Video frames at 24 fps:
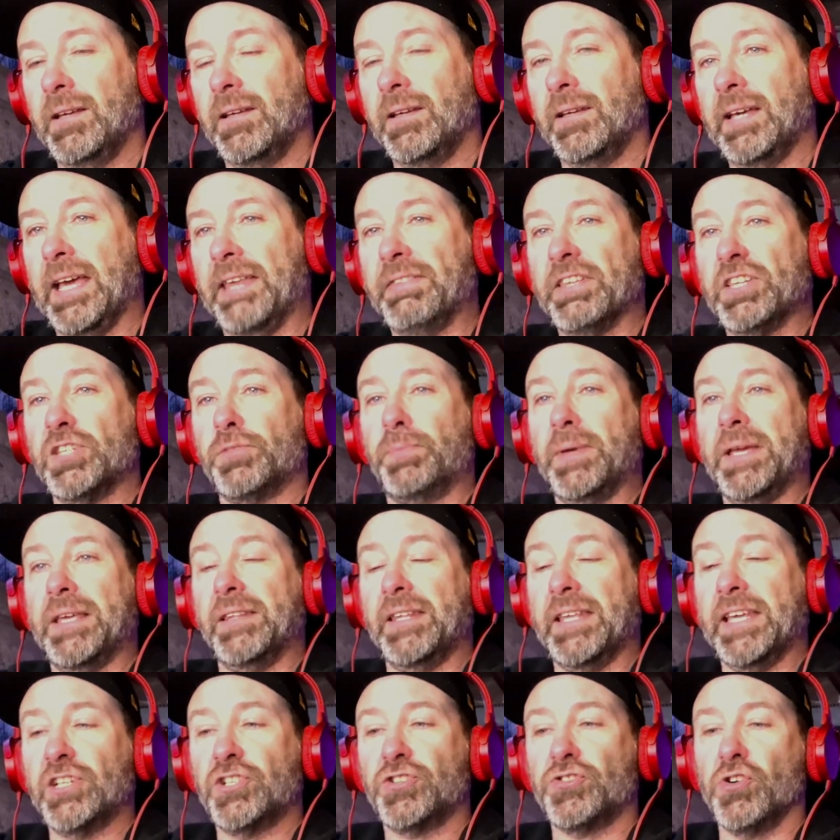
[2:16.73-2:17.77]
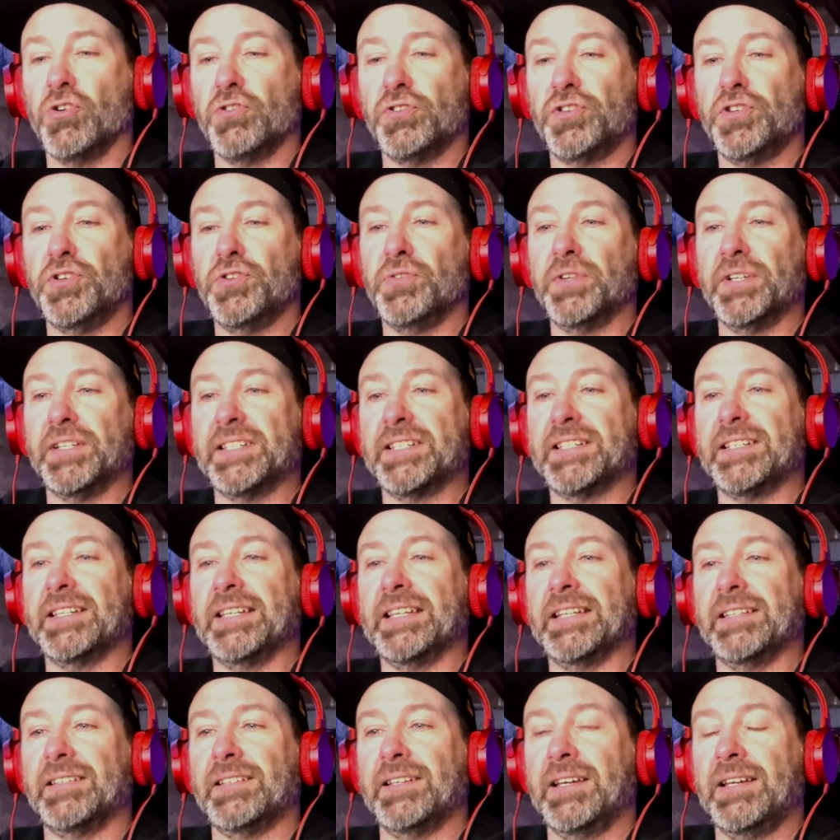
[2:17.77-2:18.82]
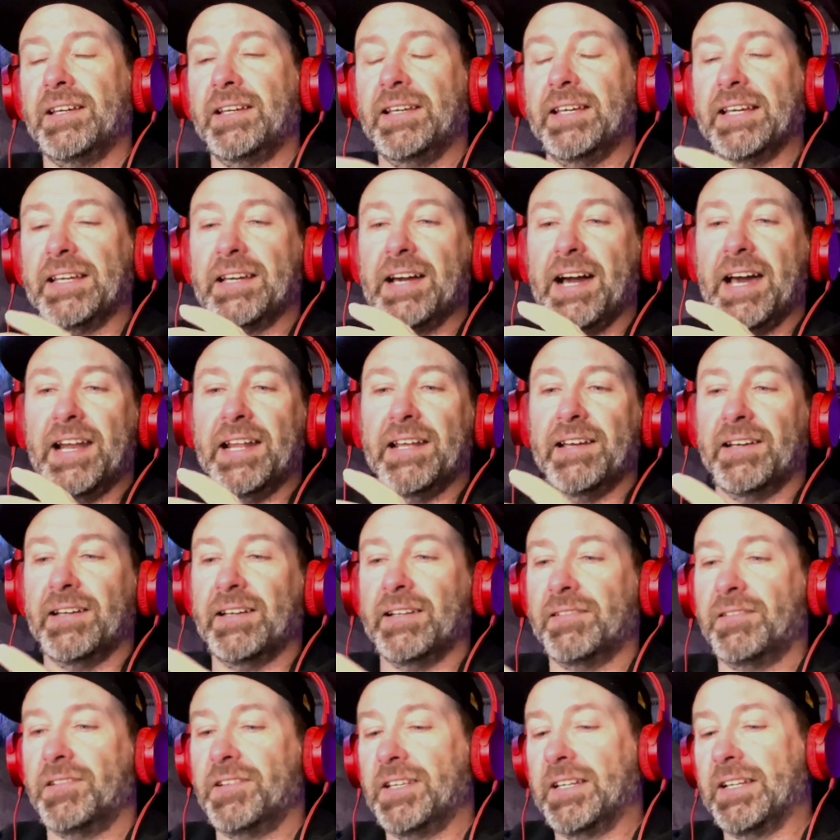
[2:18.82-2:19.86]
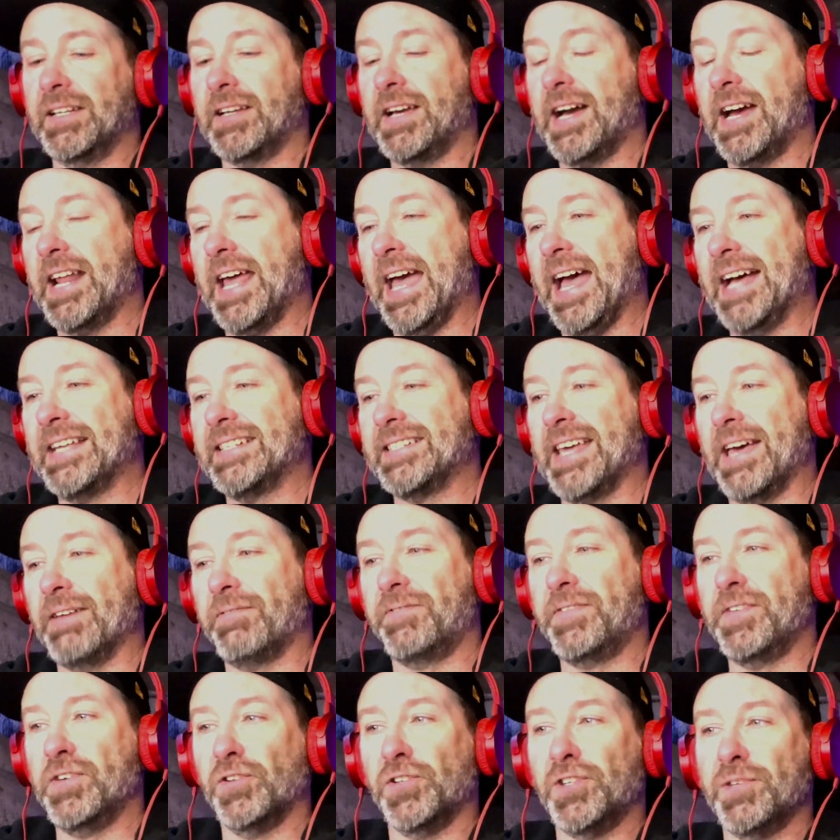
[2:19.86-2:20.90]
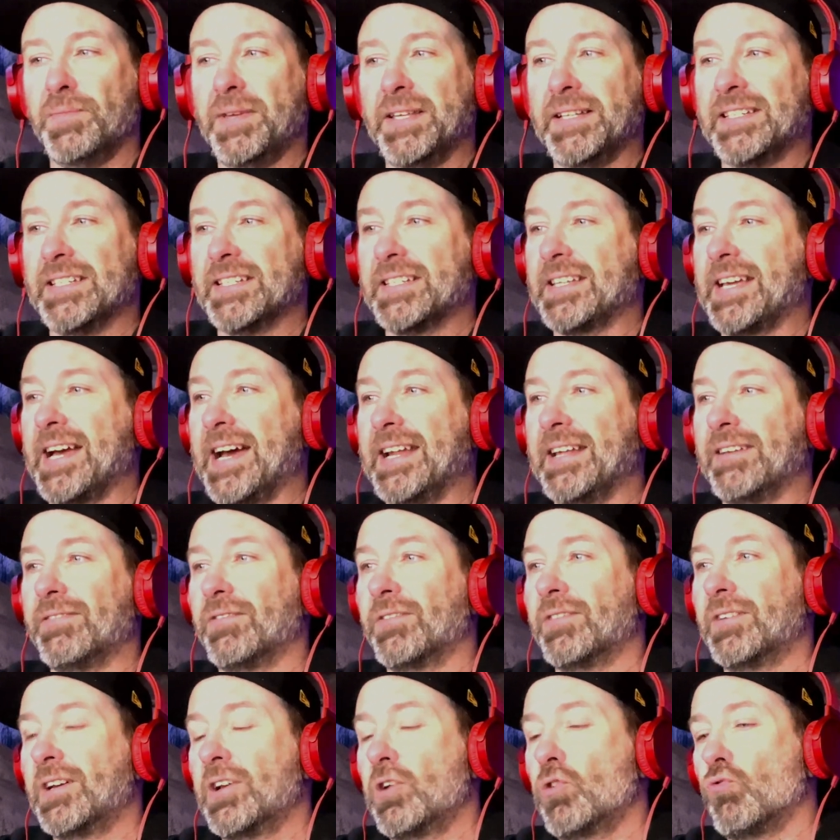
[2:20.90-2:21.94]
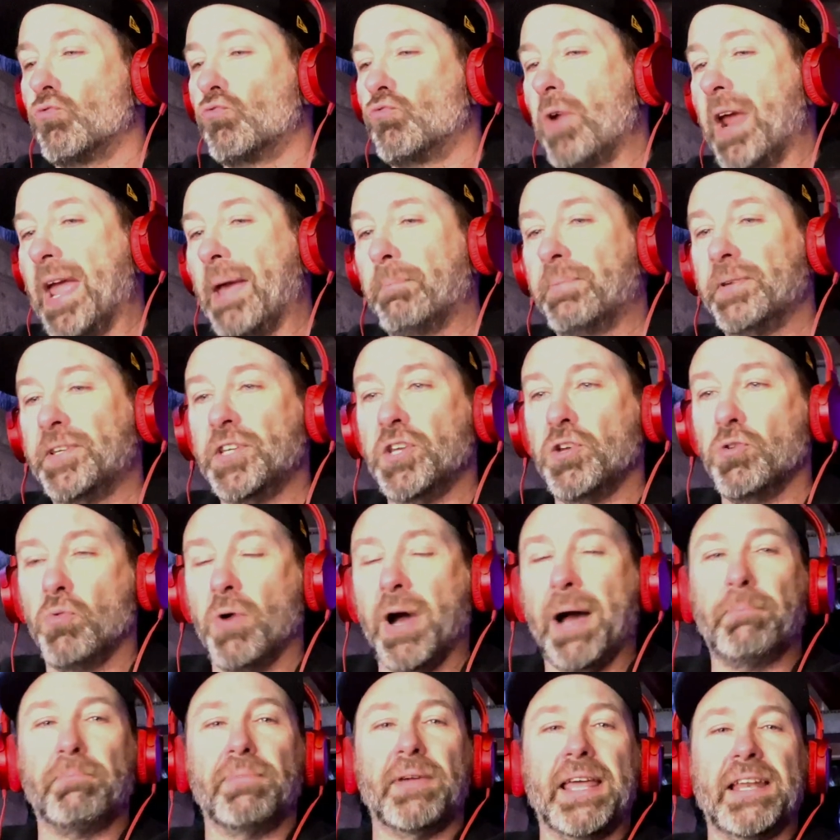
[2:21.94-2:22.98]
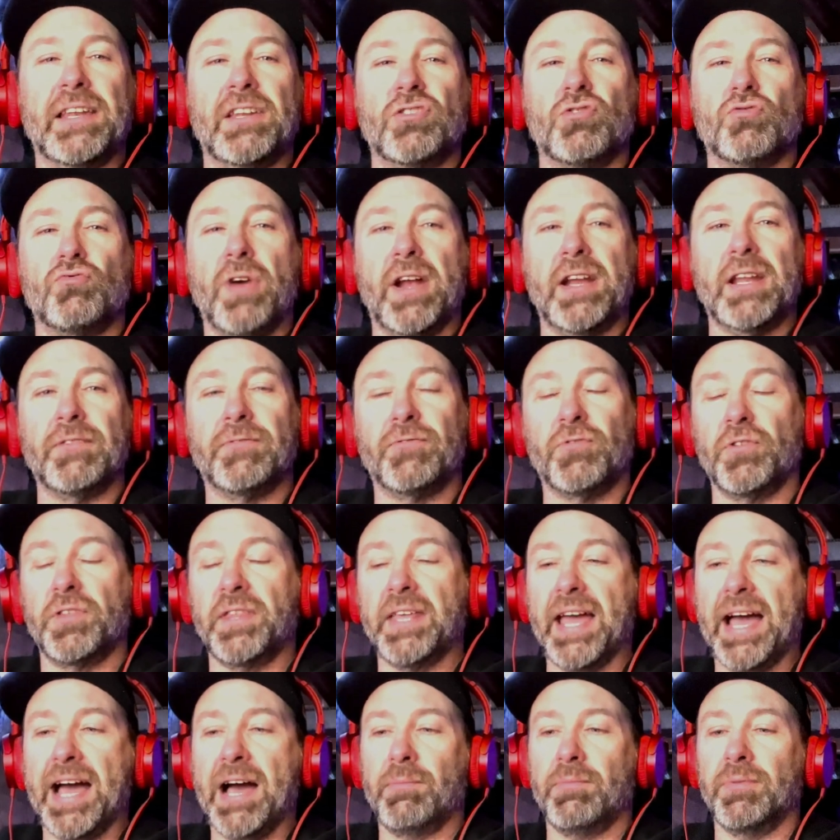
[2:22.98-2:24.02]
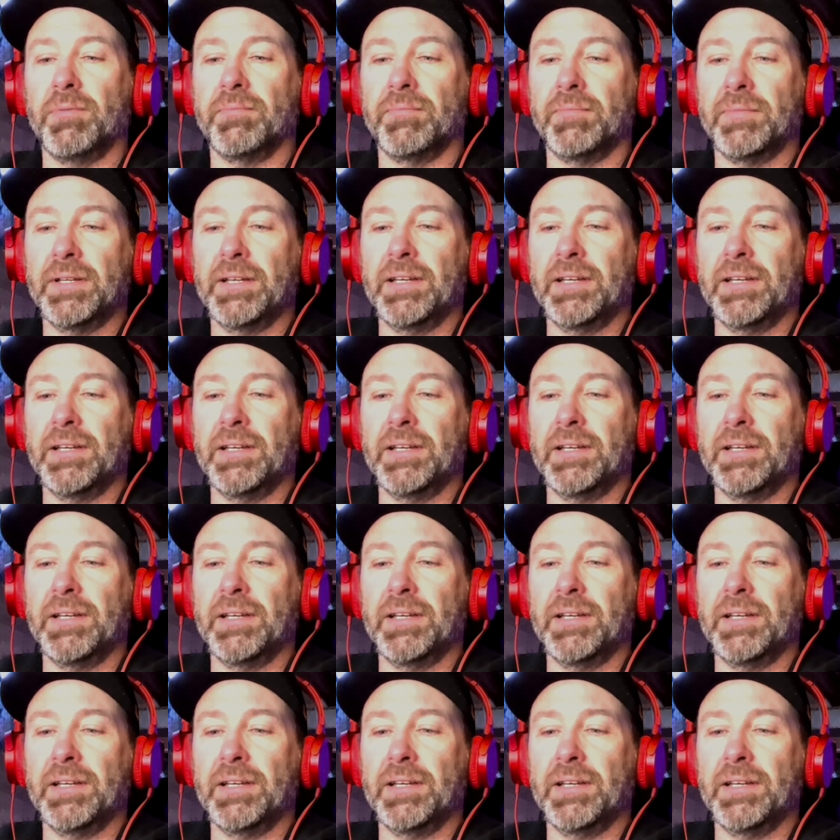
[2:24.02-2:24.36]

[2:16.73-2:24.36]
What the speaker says: this being the intro too, it kind of has that feel to me. It's just kind of ramping you up, getting you ready for the album,